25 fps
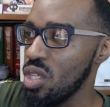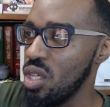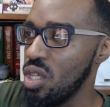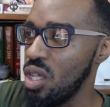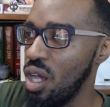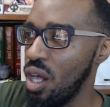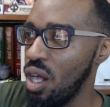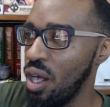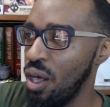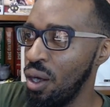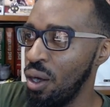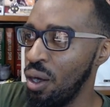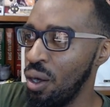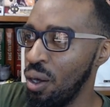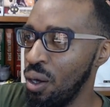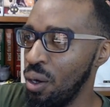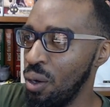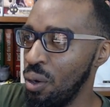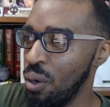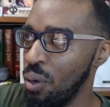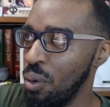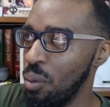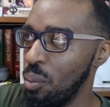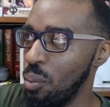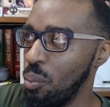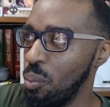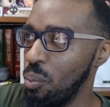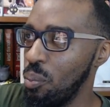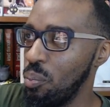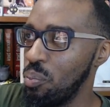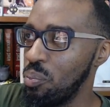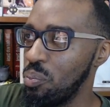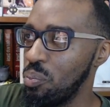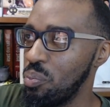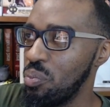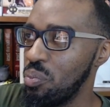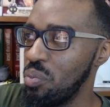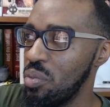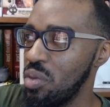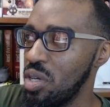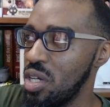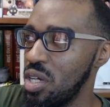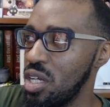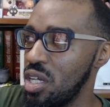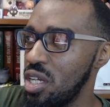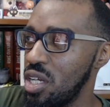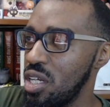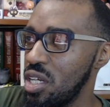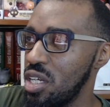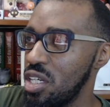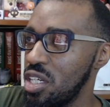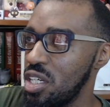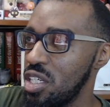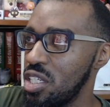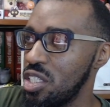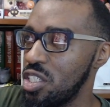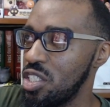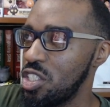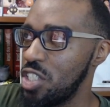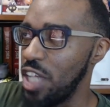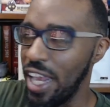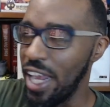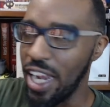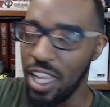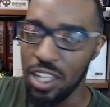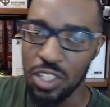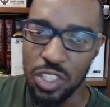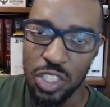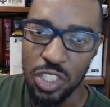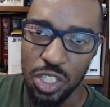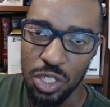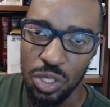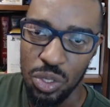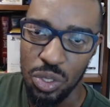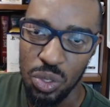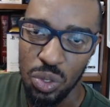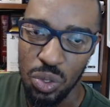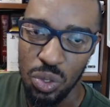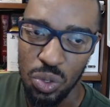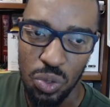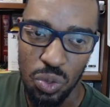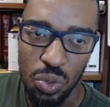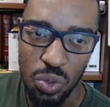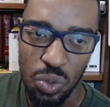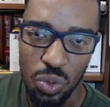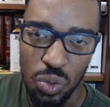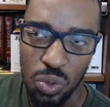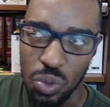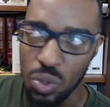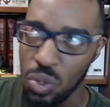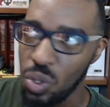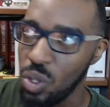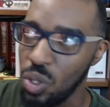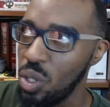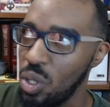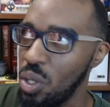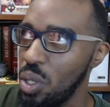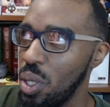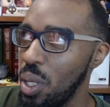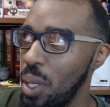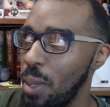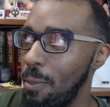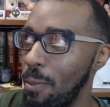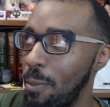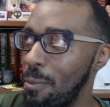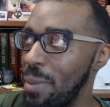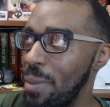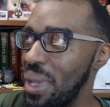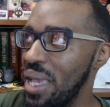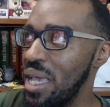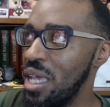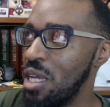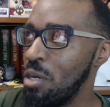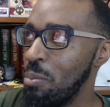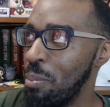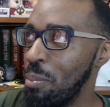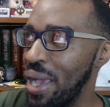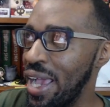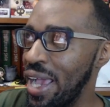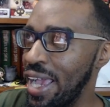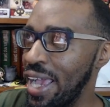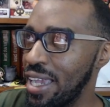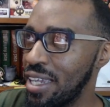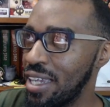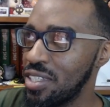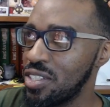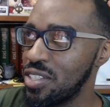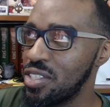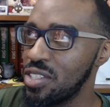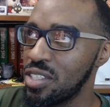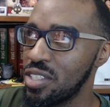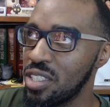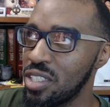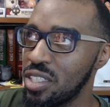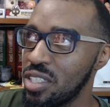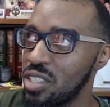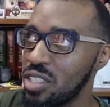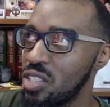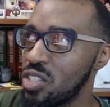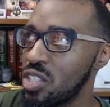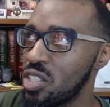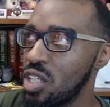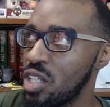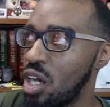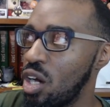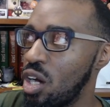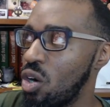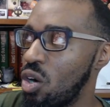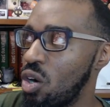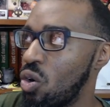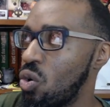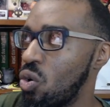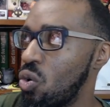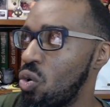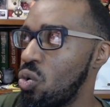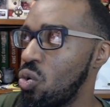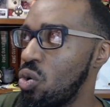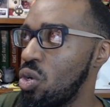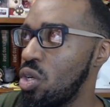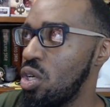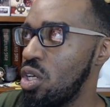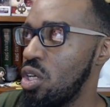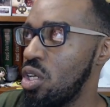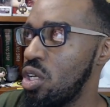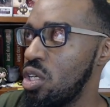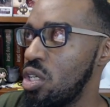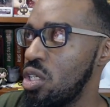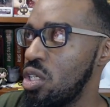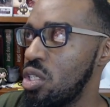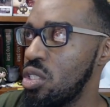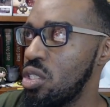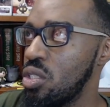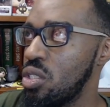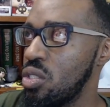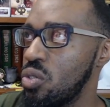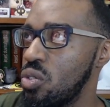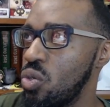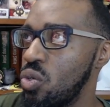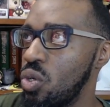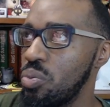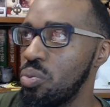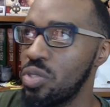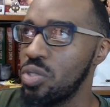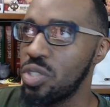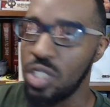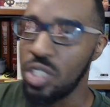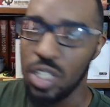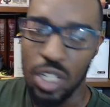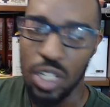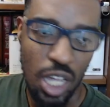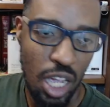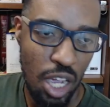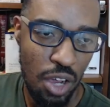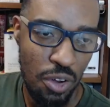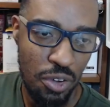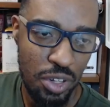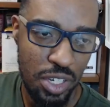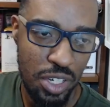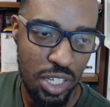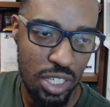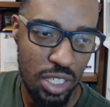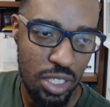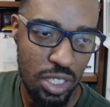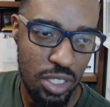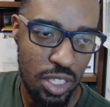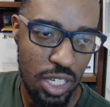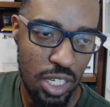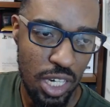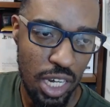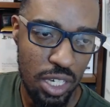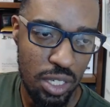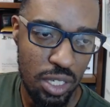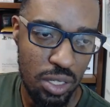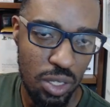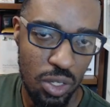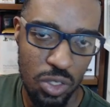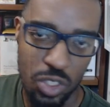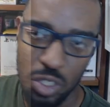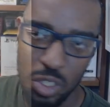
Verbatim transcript: um shout out to MinnMax. So whoops, did I already did I close it